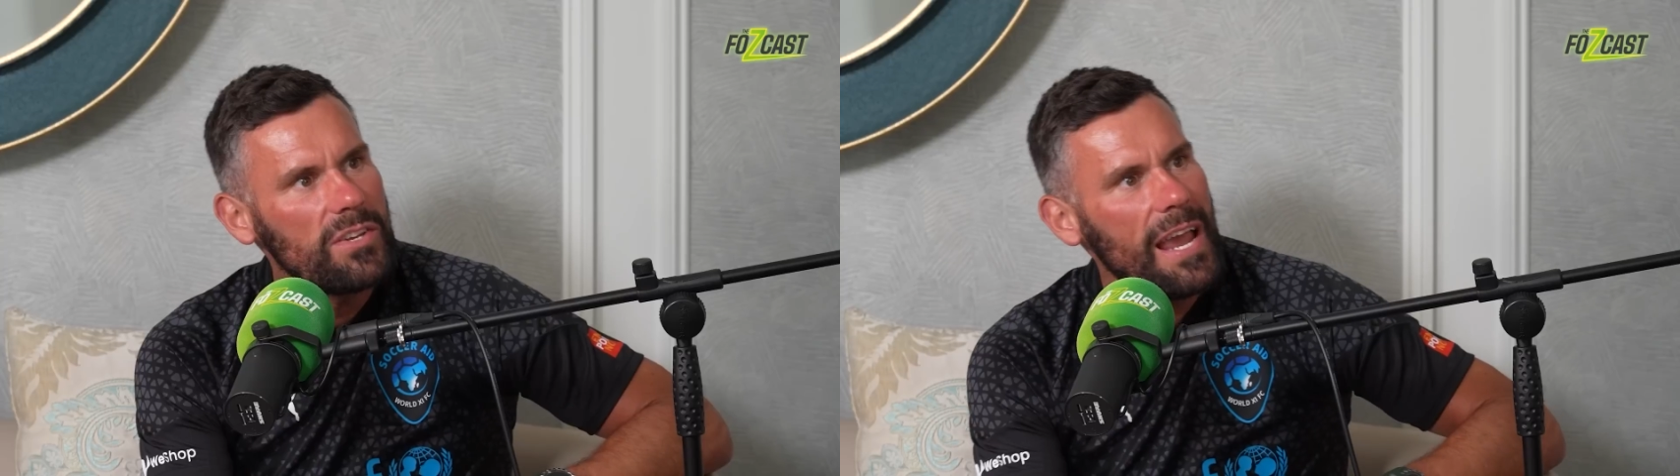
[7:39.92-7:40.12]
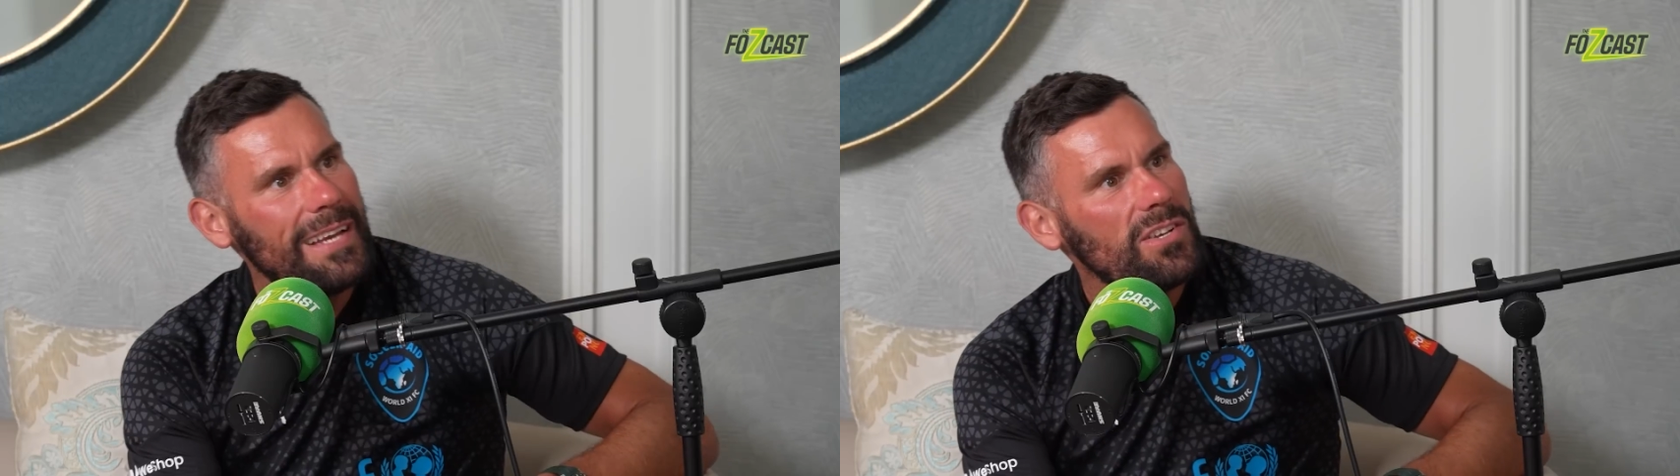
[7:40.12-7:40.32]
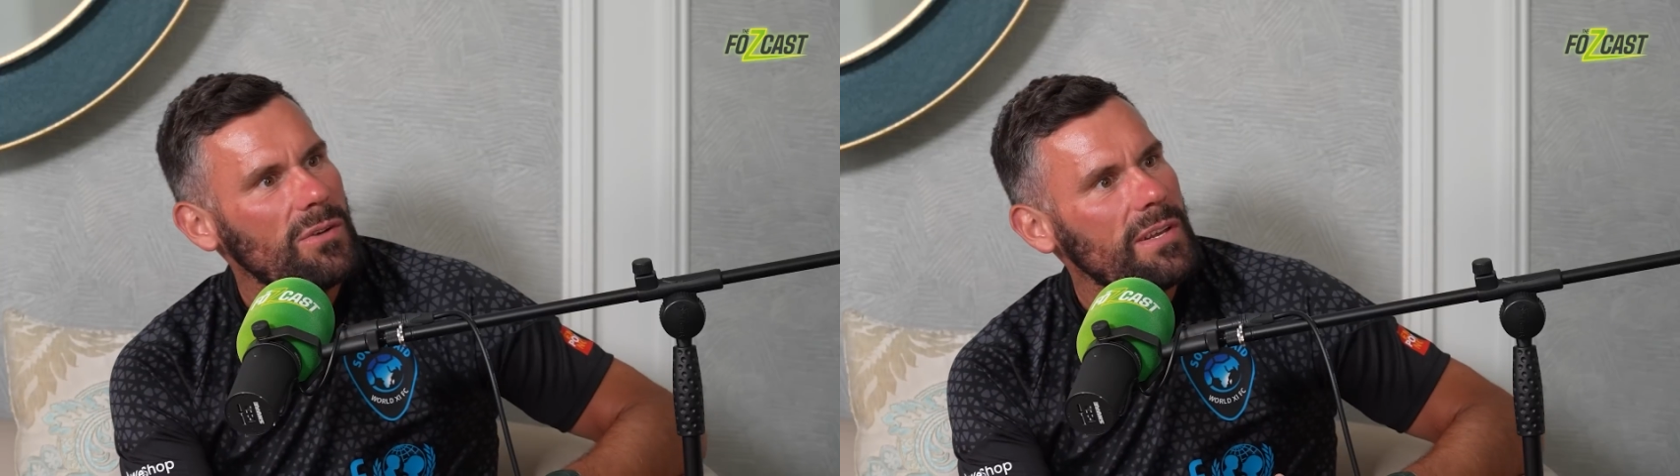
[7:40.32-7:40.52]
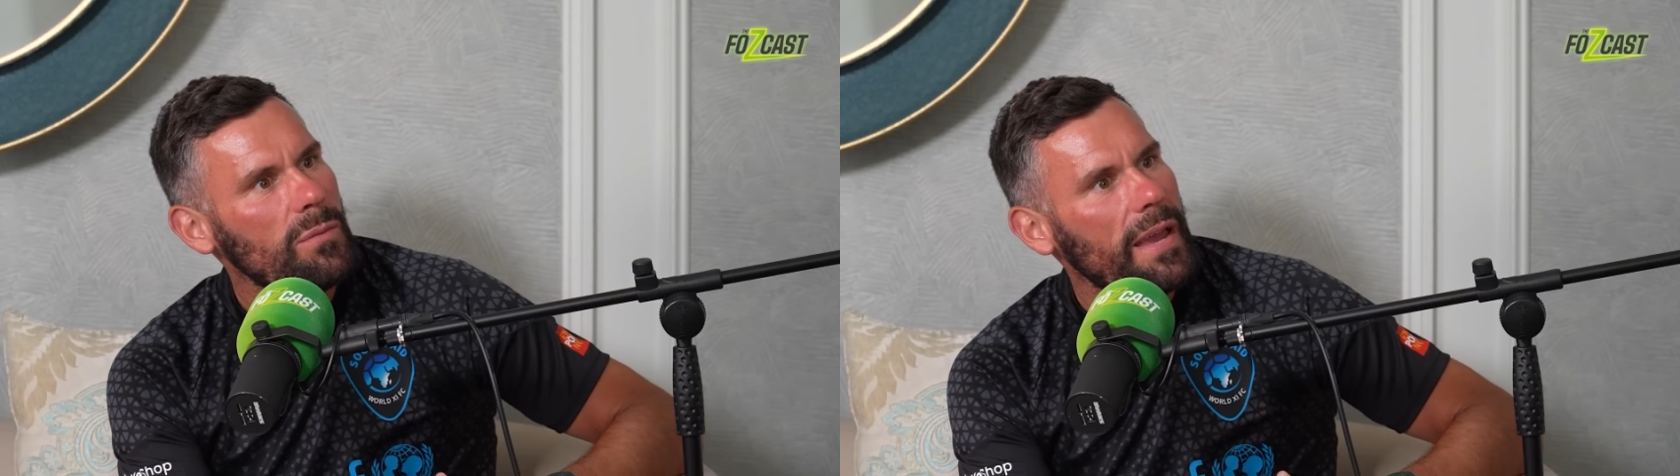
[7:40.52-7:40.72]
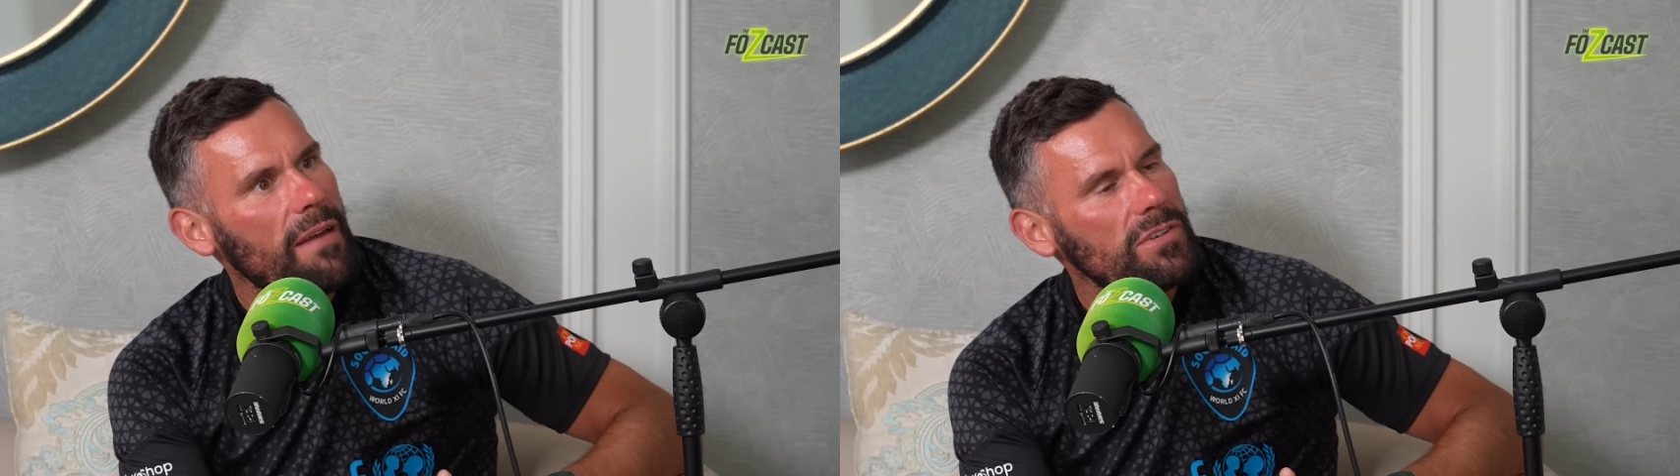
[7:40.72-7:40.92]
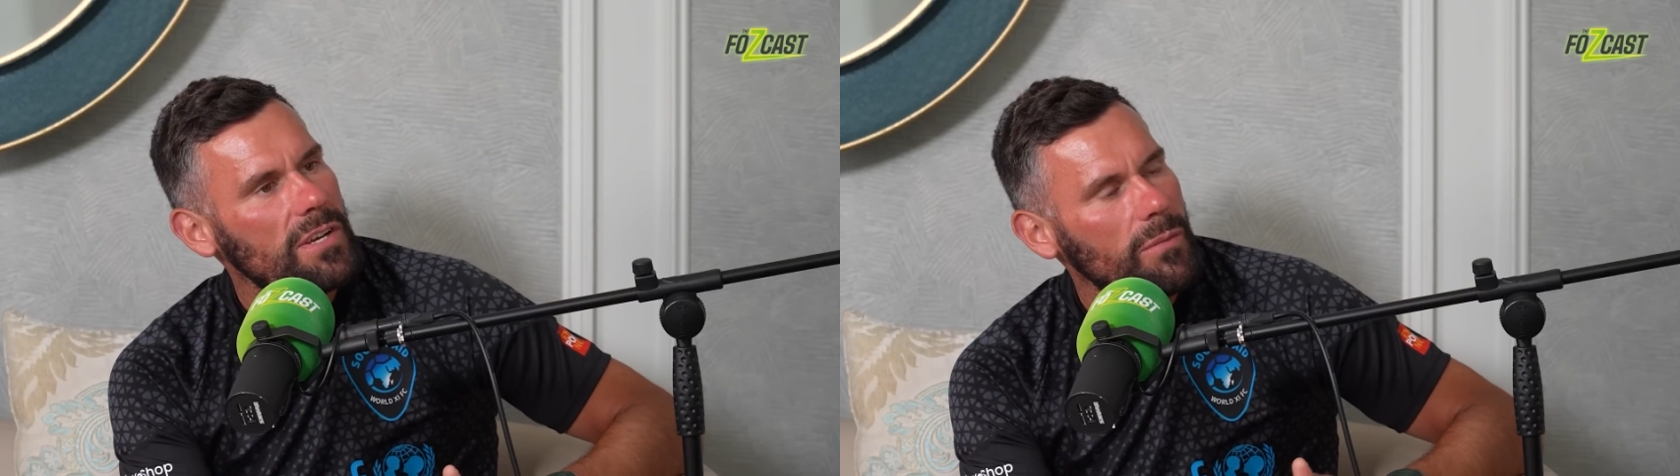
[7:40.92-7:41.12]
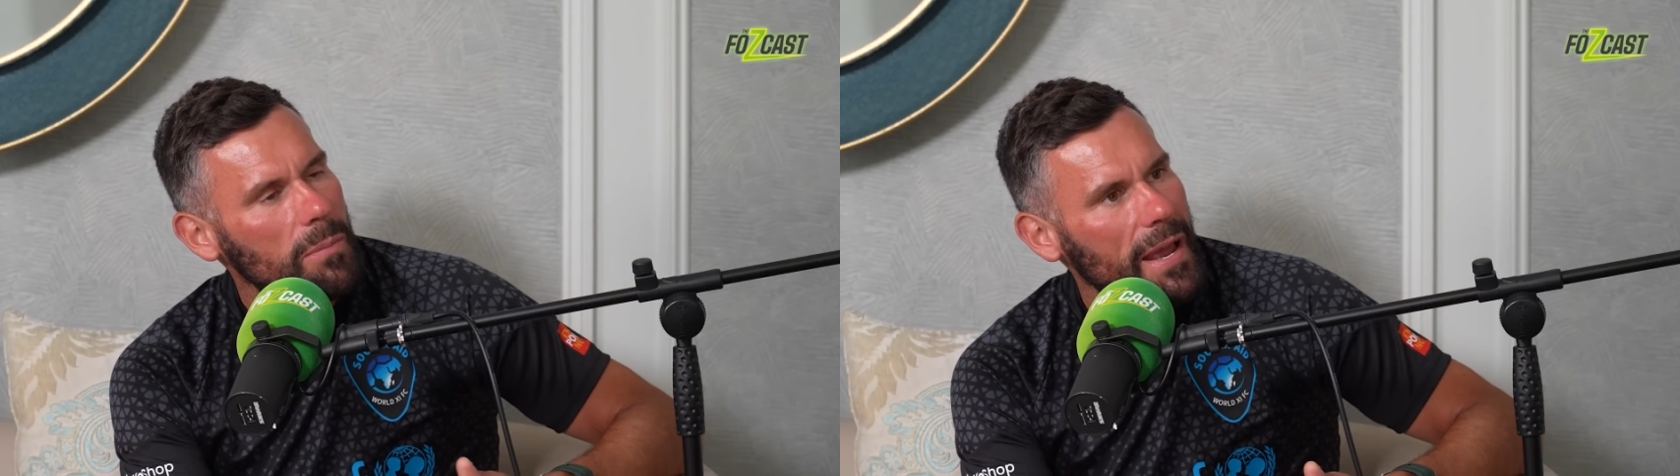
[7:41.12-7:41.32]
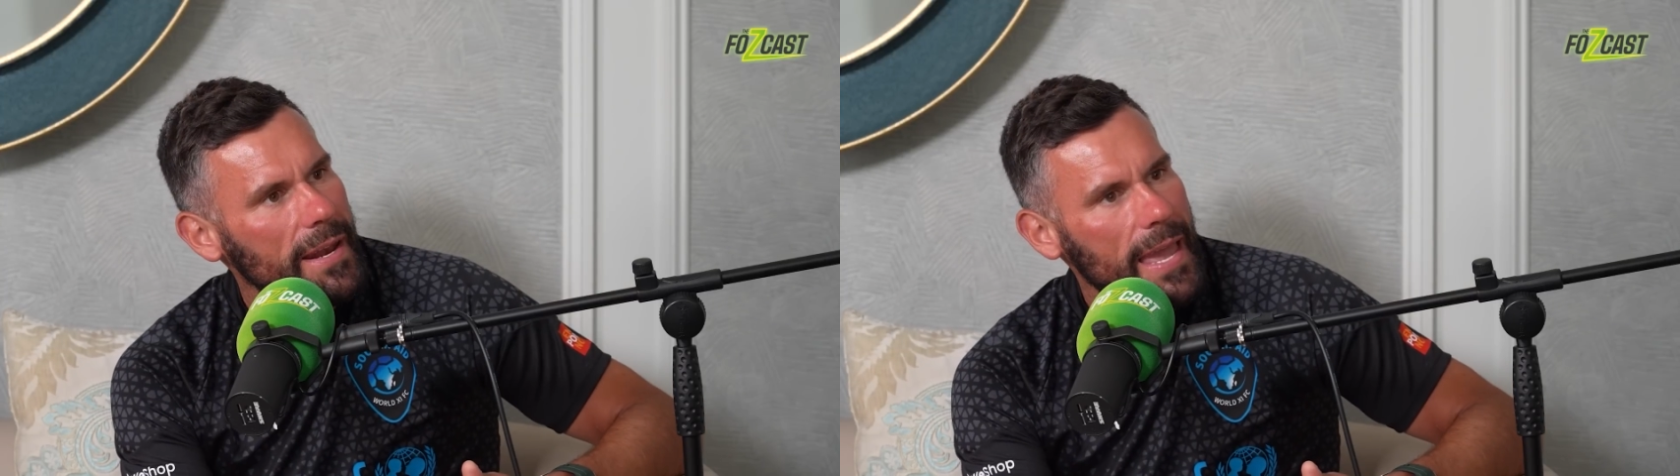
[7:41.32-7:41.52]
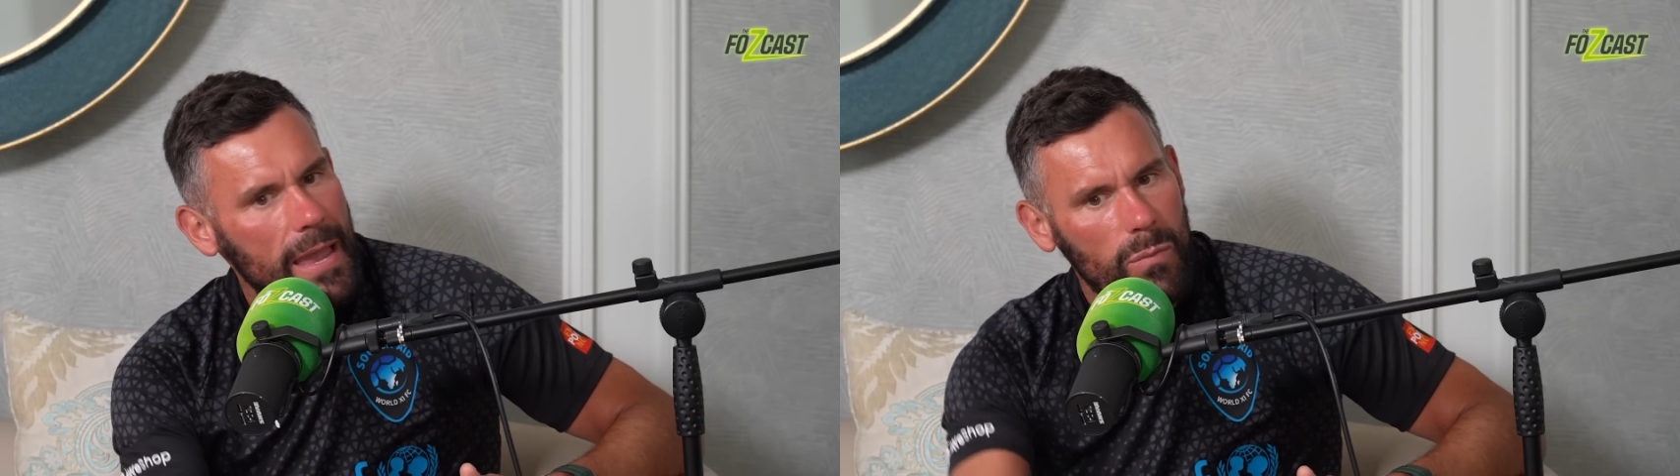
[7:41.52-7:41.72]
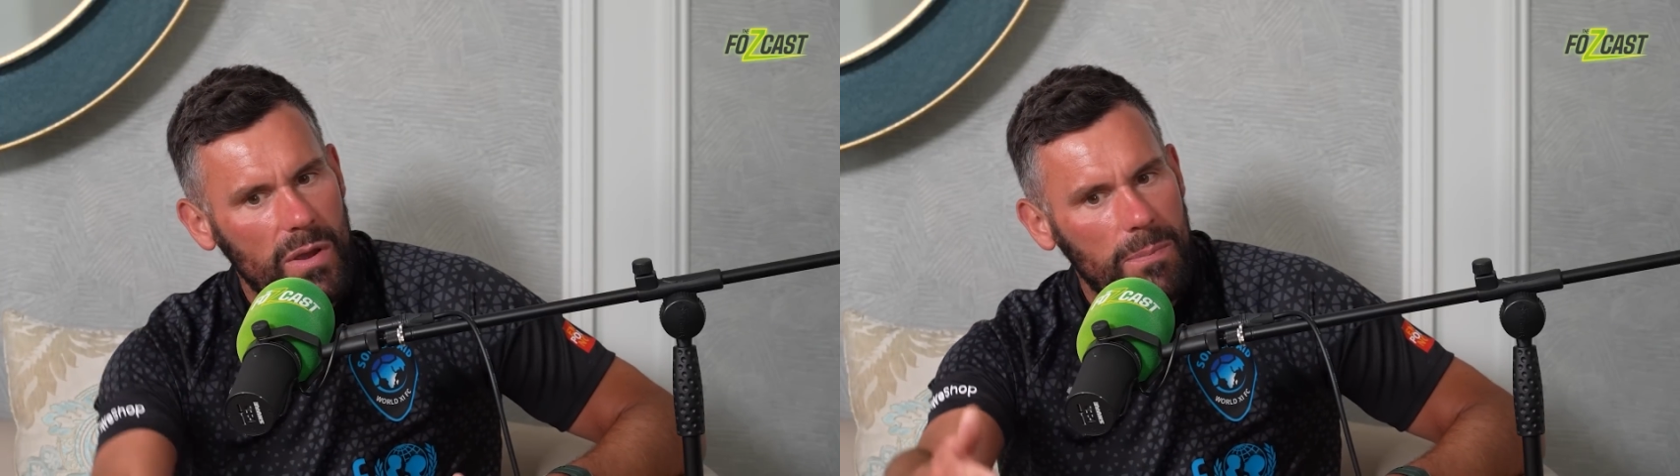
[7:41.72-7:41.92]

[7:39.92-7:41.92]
We changed though, didn't we? Every time we played a game,